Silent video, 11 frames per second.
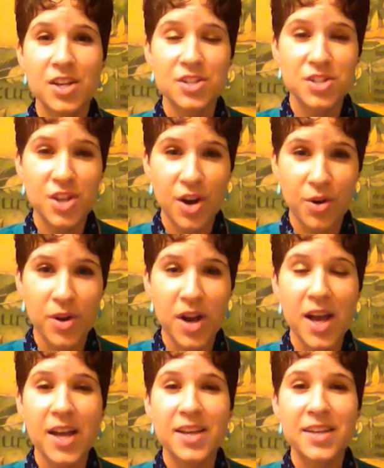So,
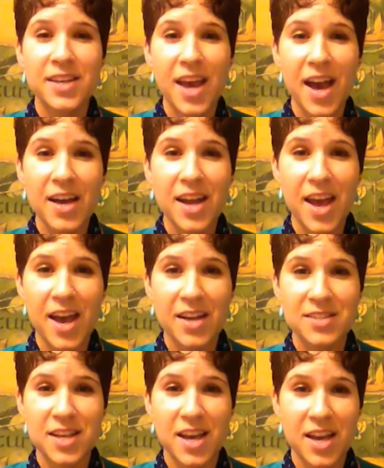cat
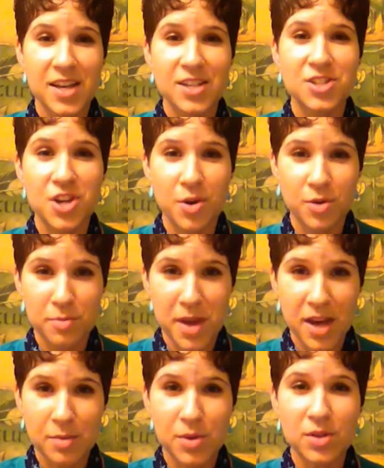as a totem
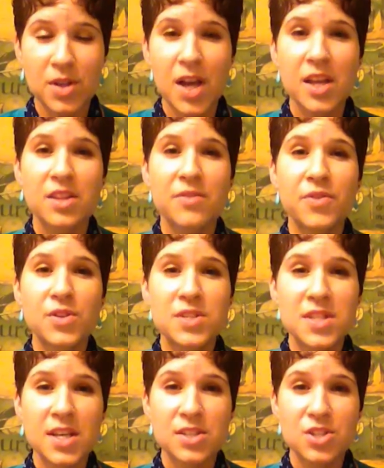animal. The
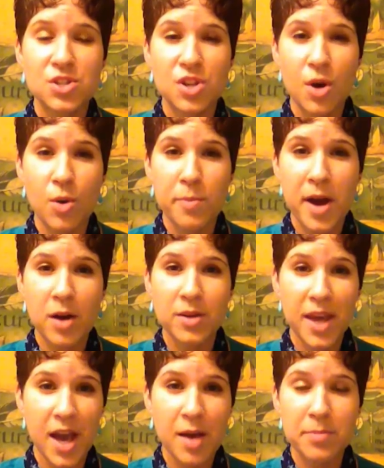first thing to know about
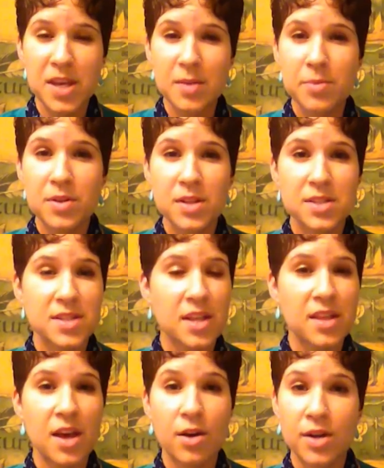cat people is
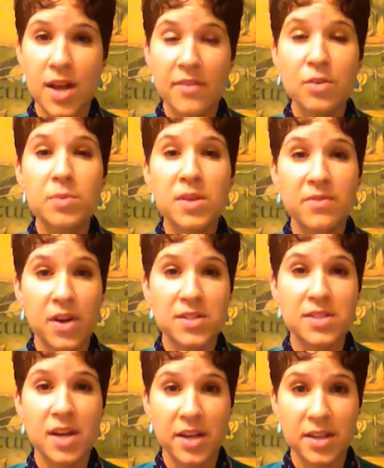that they are inevitably very
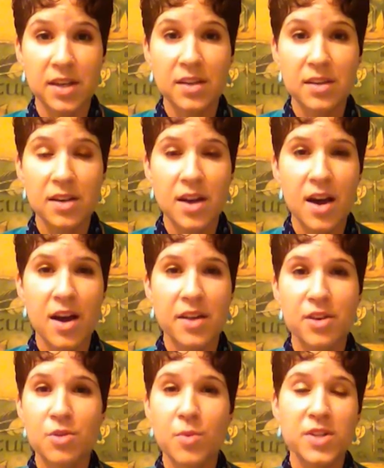psychic.
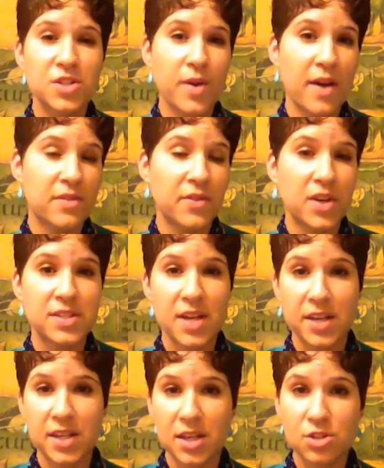They're the ones who have the very
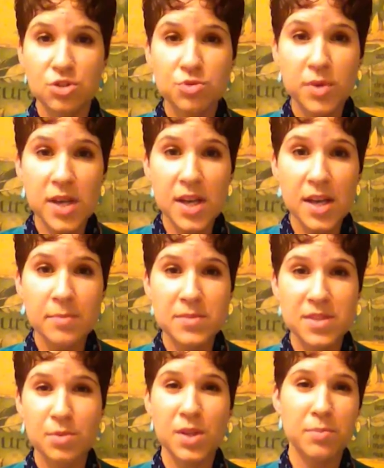psychic
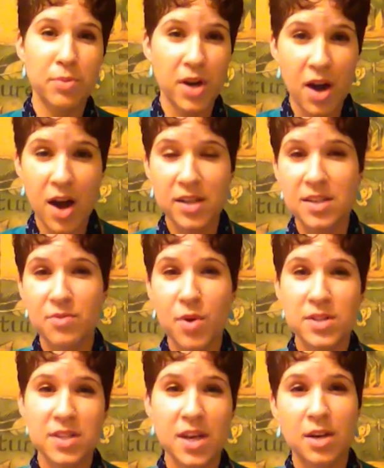dreams, the really precognitive
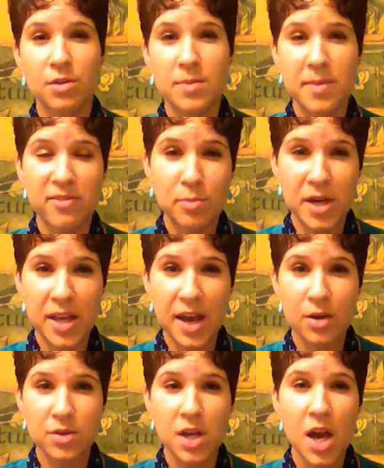ones that kind of creep everybody
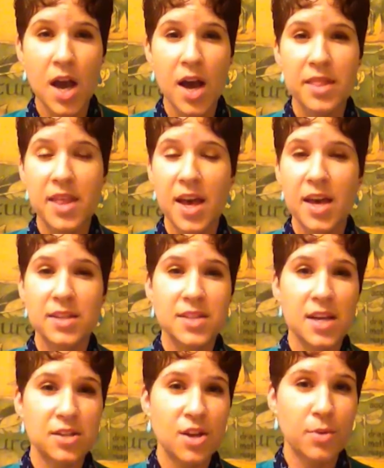out. They
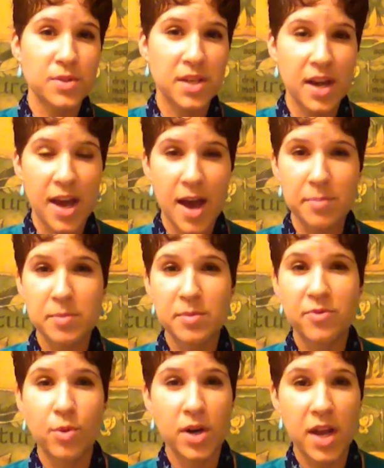tend to know what's going to happen
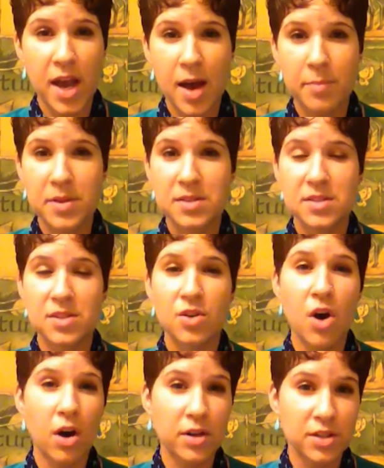before it happens. They'll
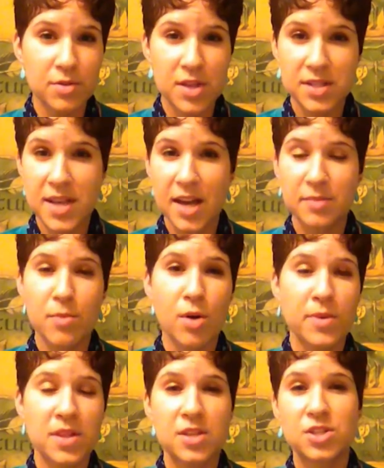call you the exact
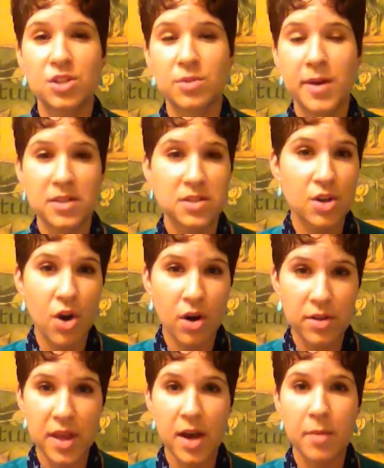moment that you're about to
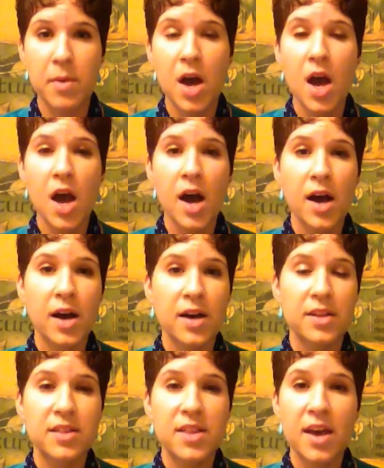call them.
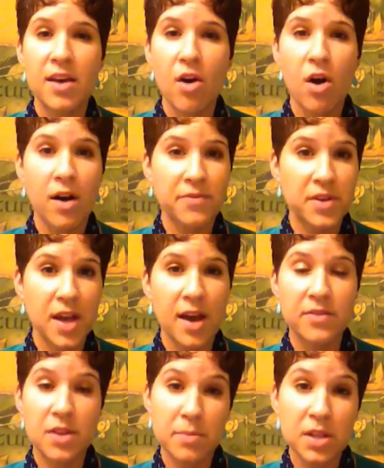They often
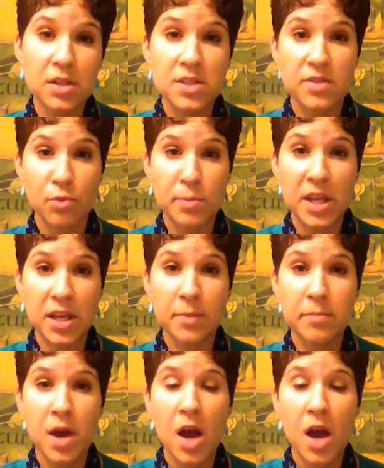have the abilities of a medium.